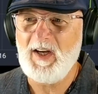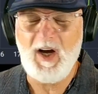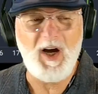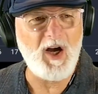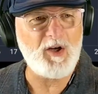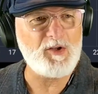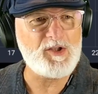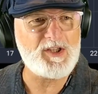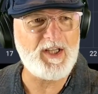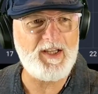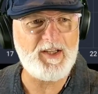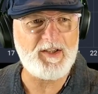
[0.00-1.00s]
I could see
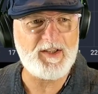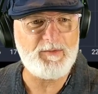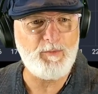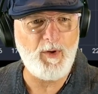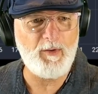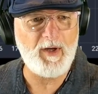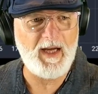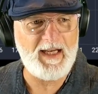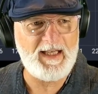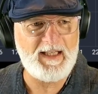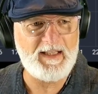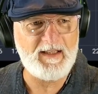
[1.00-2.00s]
that we were
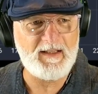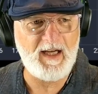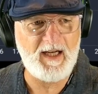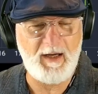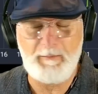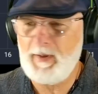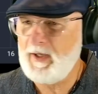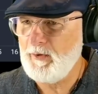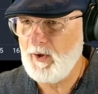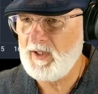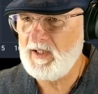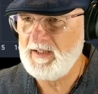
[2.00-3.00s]
heading
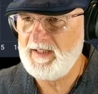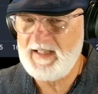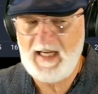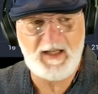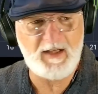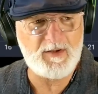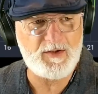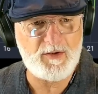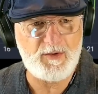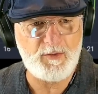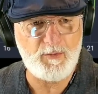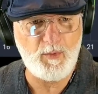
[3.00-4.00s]
periodically down
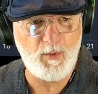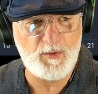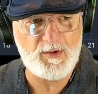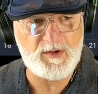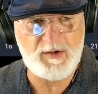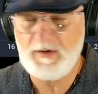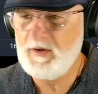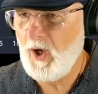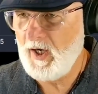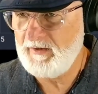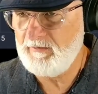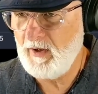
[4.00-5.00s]
towards
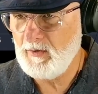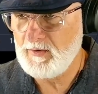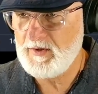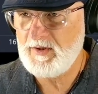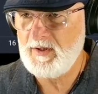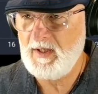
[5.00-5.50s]
9 volts.